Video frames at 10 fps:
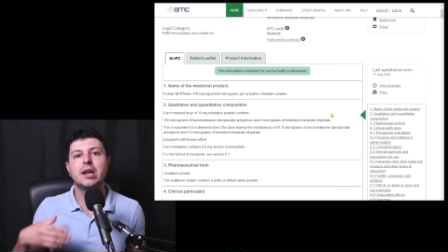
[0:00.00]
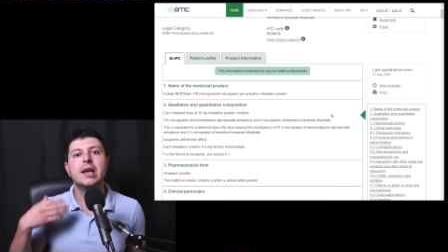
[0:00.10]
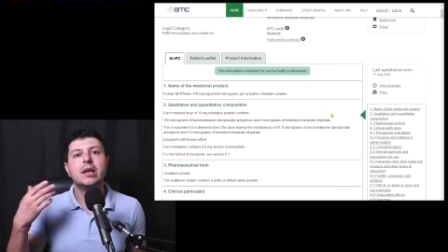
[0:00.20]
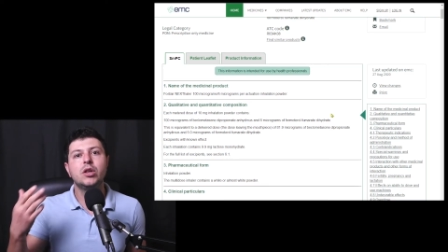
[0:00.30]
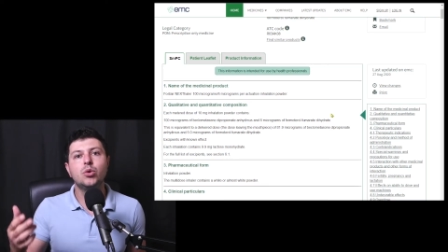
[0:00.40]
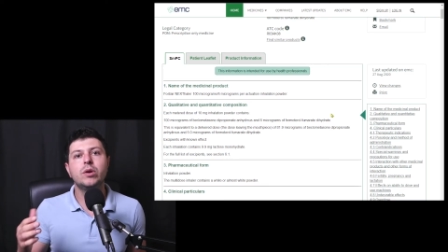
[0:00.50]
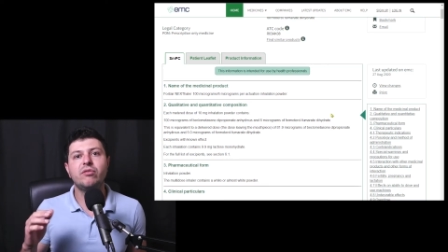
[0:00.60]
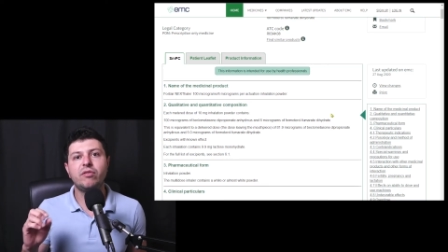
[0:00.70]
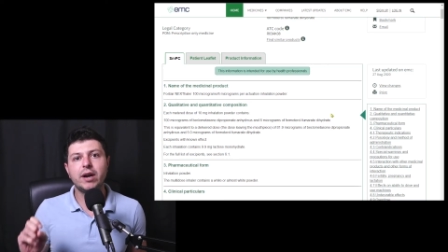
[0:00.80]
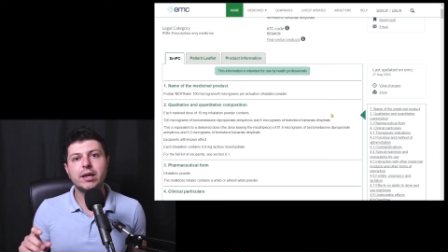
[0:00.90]
You will
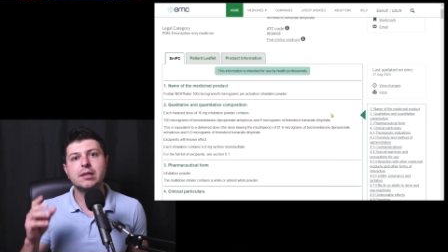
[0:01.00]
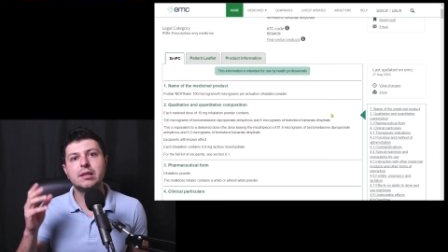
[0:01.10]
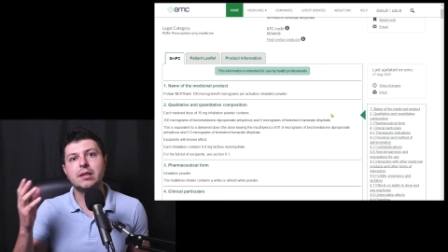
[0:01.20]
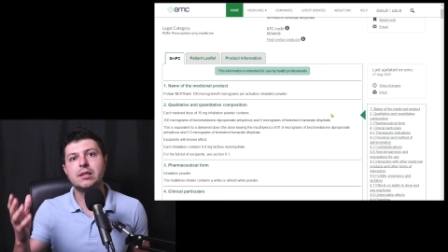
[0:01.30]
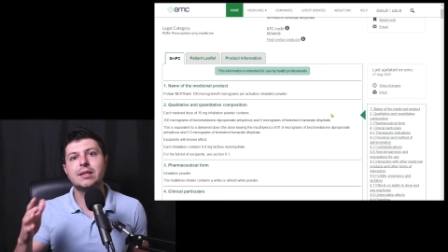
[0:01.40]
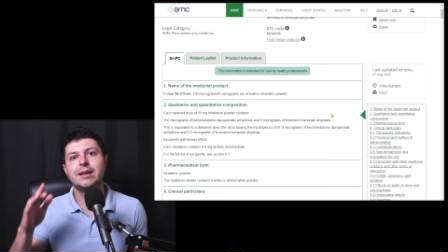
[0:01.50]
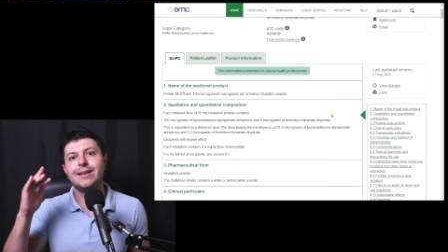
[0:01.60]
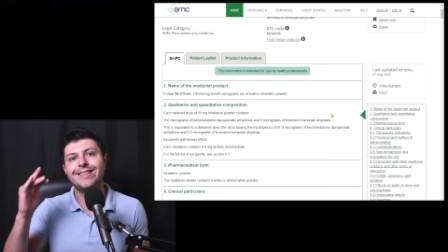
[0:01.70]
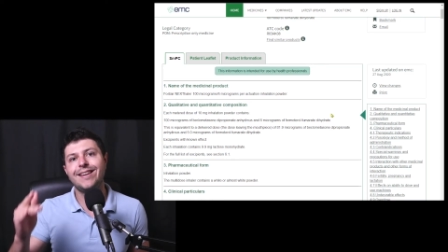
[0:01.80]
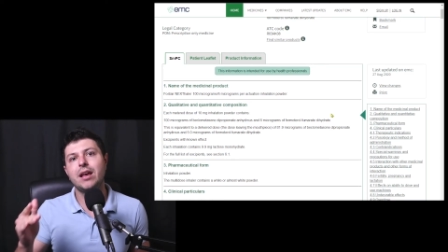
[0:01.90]
find these in
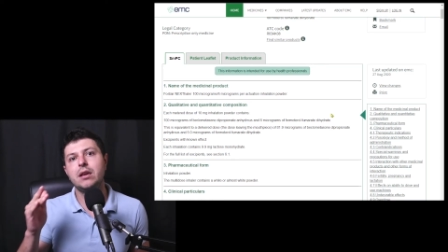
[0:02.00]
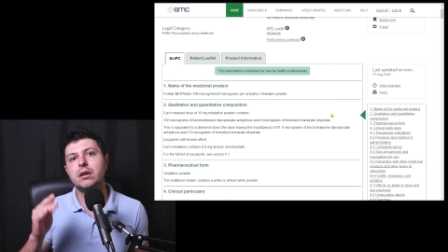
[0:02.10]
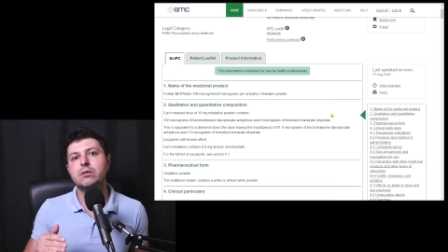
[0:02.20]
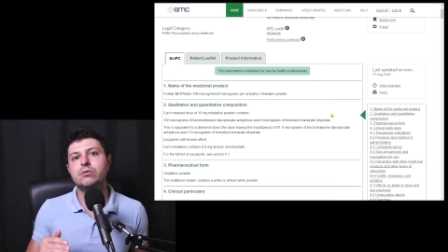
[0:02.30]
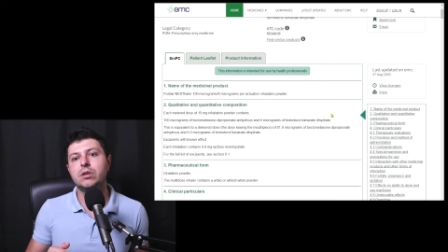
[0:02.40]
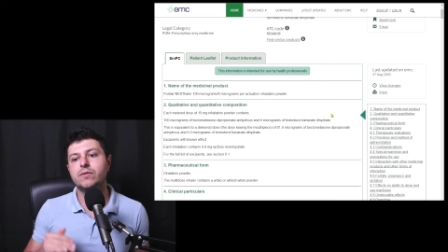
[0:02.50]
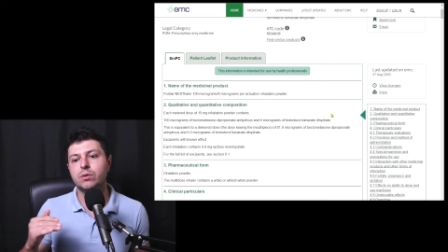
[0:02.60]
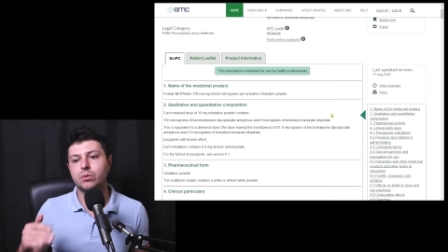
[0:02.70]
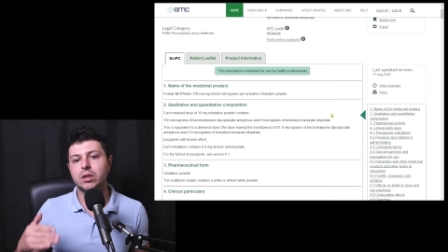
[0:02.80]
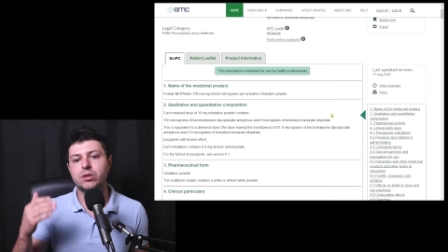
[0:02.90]
any country of the
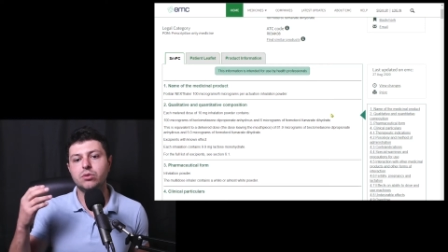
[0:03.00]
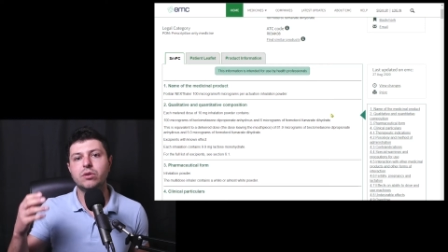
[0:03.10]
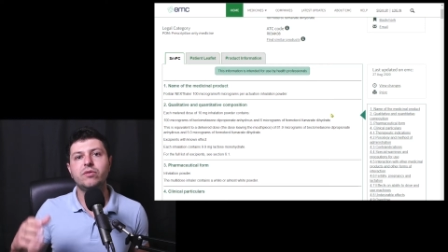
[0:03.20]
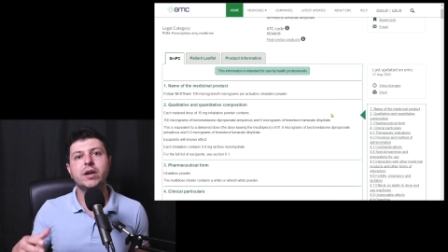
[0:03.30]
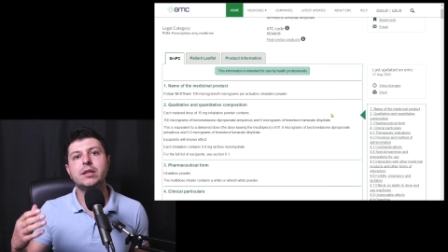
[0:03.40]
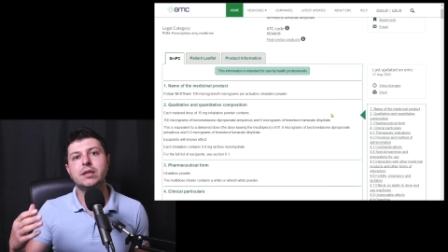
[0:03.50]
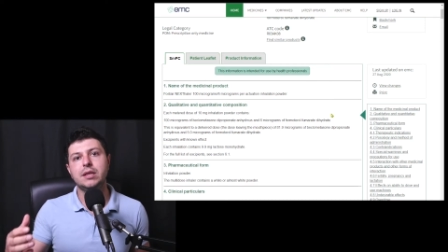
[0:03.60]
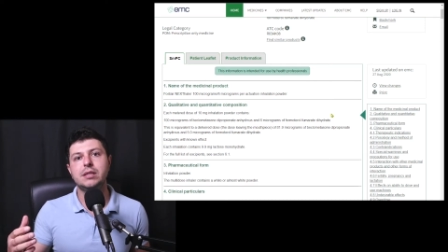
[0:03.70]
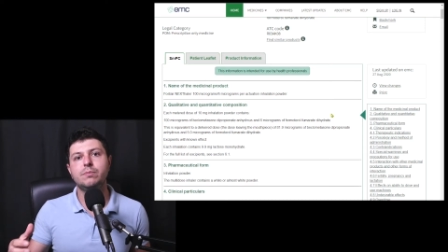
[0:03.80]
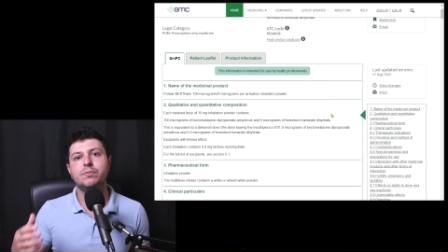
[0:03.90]
world. You'll find these
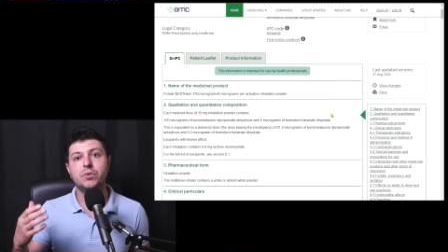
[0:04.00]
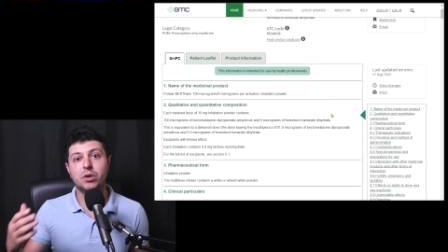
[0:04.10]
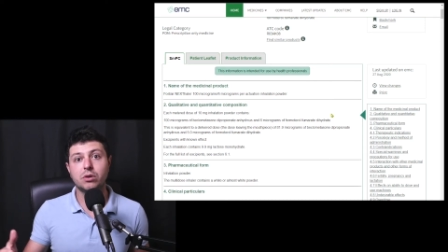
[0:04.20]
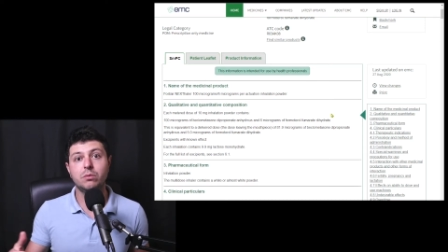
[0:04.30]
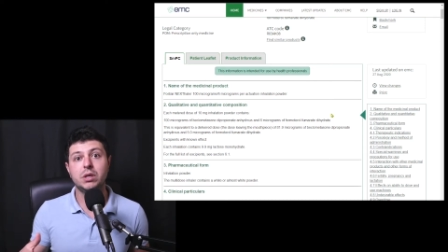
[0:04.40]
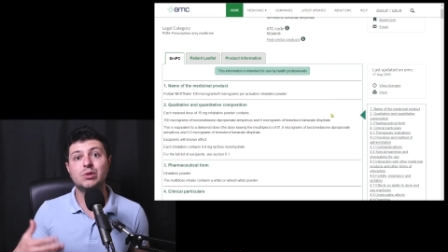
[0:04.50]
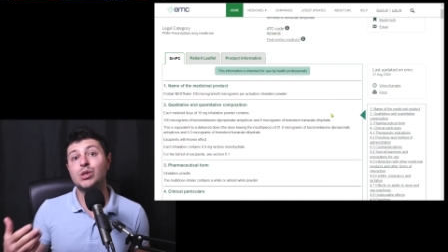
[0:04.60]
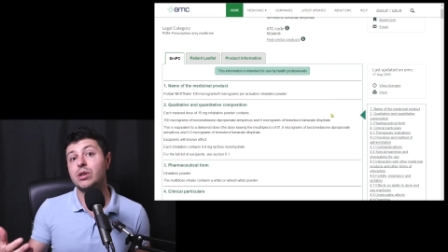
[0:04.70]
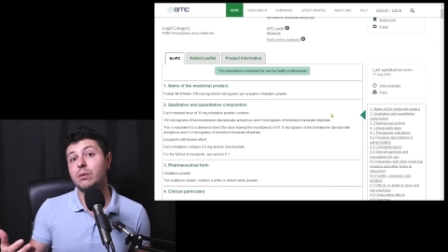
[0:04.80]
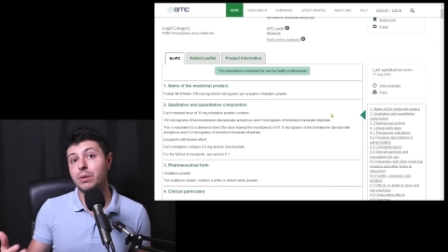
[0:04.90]
documents which are
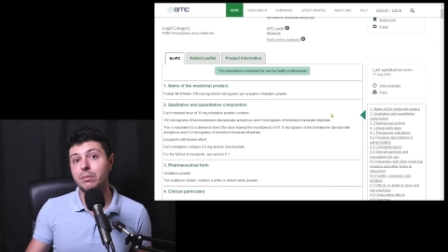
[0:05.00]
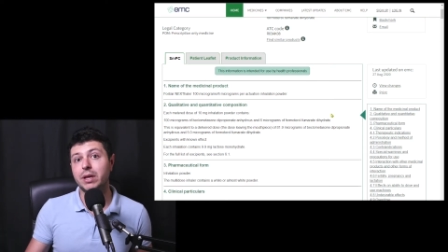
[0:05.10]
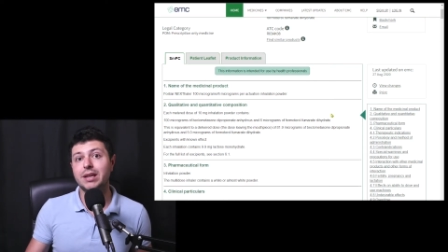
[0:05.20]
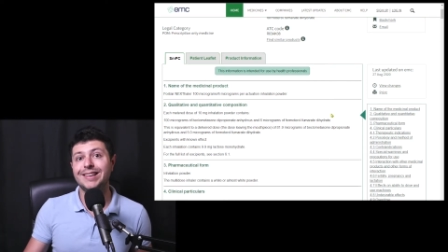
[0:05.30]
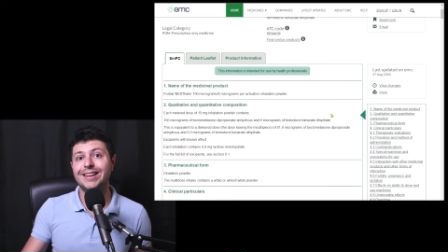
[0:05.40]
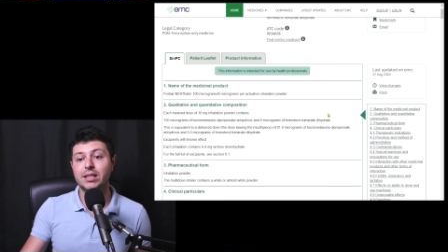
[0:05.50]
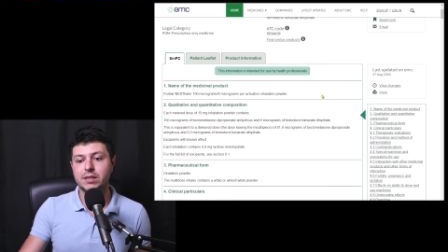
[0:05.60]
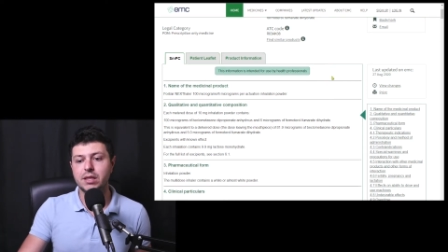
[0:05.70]
public listed.